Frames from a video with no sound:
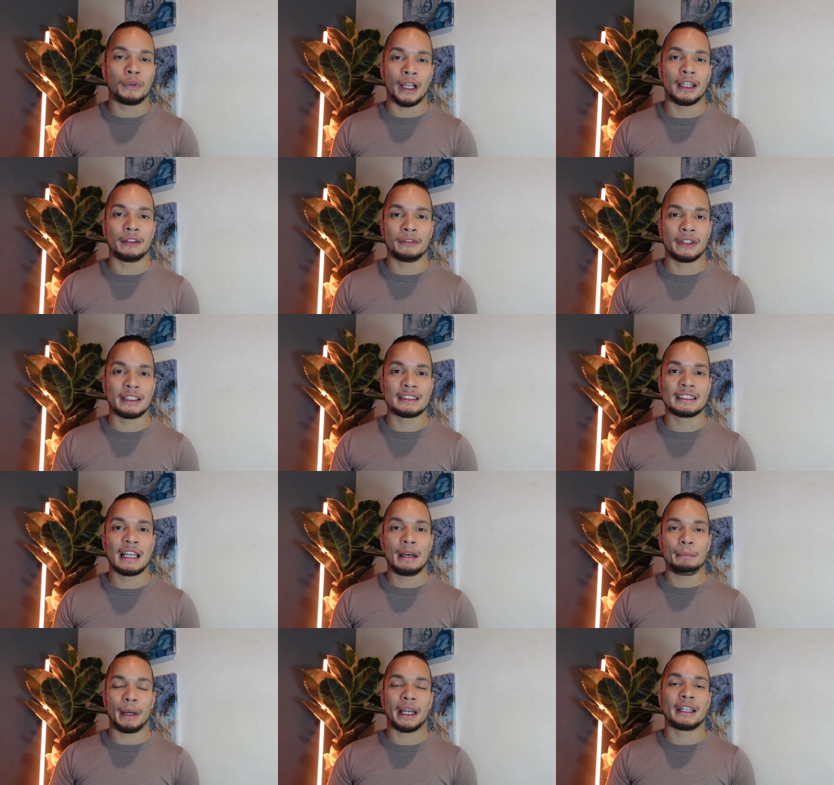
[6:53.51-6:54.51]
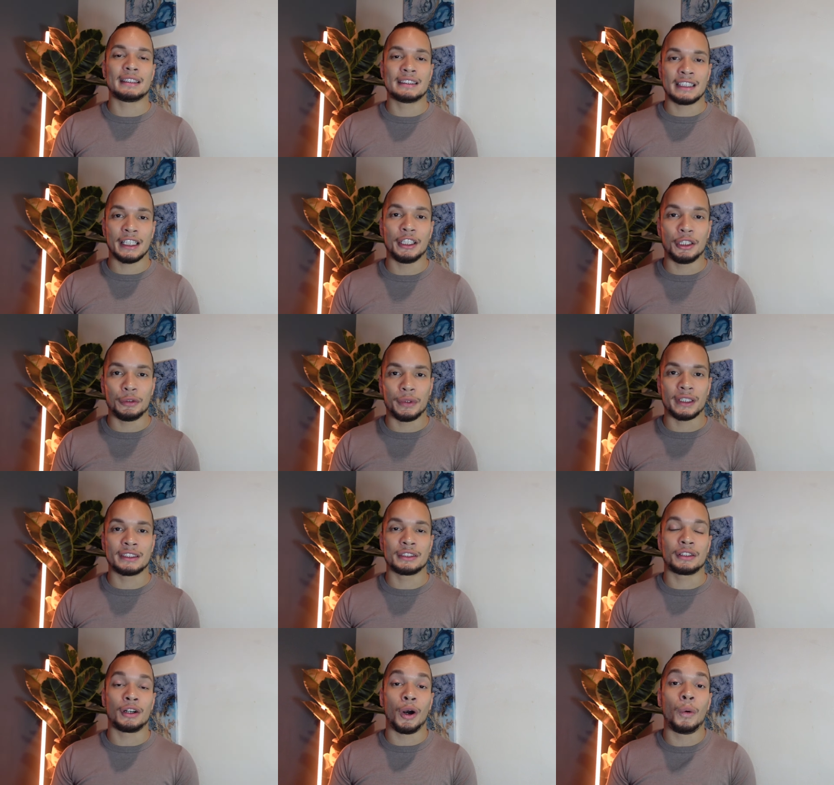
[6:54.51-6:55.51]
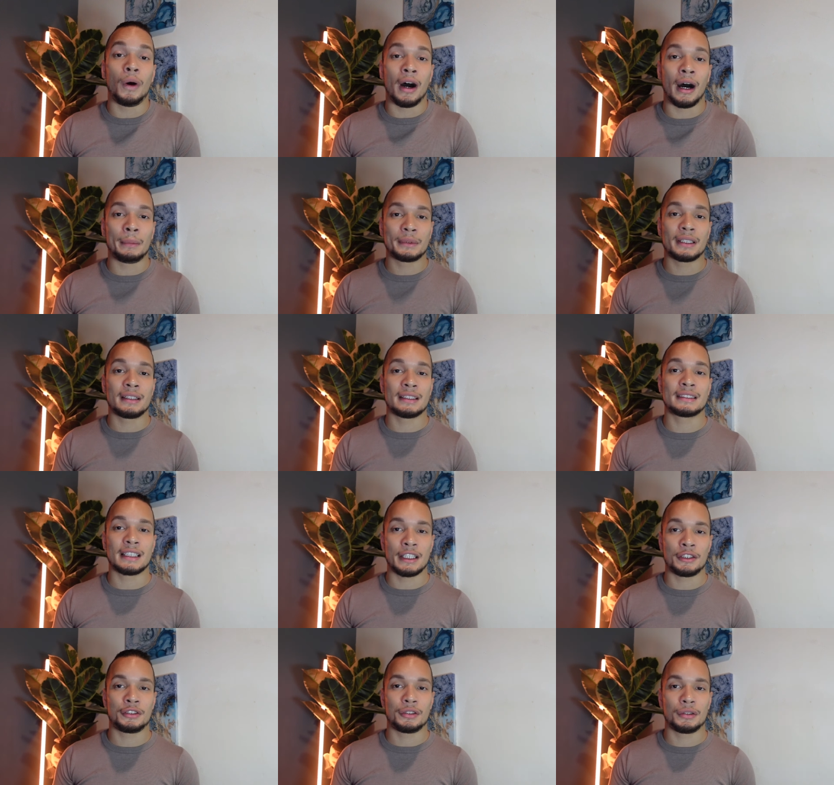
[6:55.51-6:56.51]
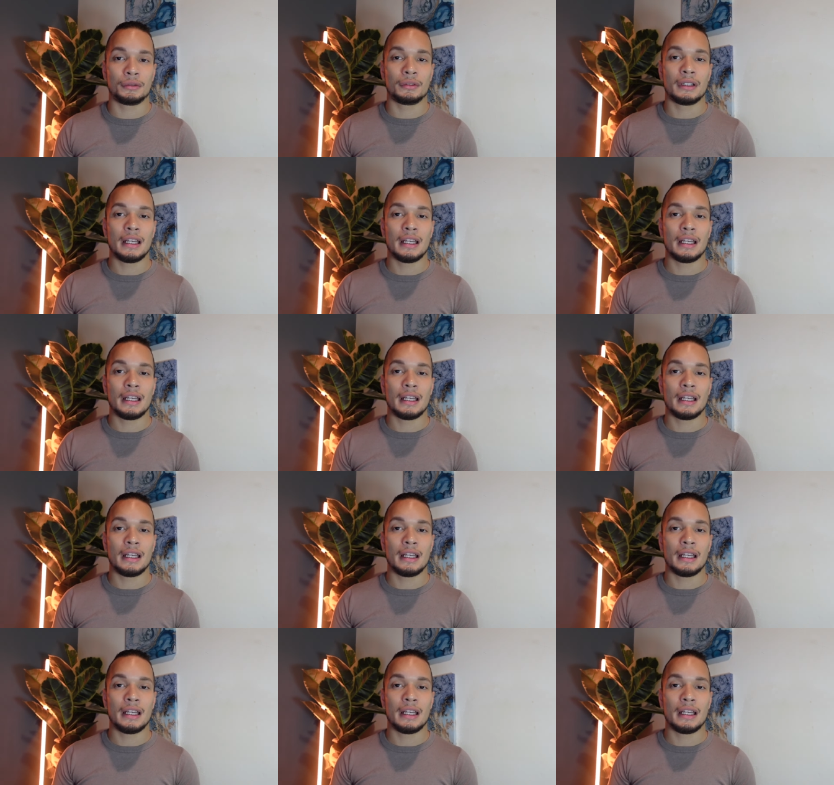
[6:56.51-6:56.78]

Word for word: relevance by continuing to co opt this issue.